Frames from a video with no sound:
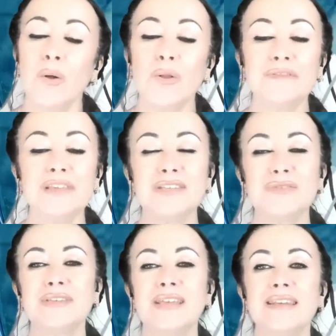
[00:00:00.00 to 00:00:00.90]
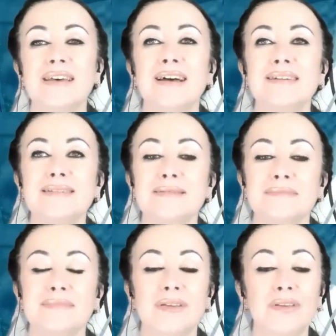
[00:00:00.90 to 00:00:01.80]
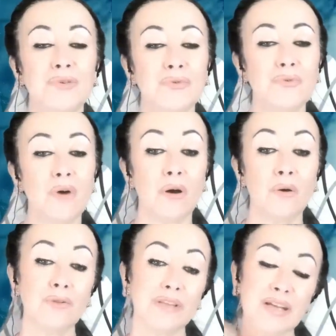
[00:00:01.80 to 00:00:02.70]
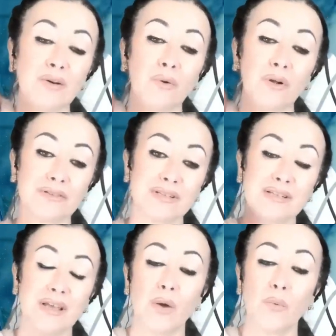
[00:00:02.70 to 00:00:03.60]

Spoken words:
All of this to say that you are all equals,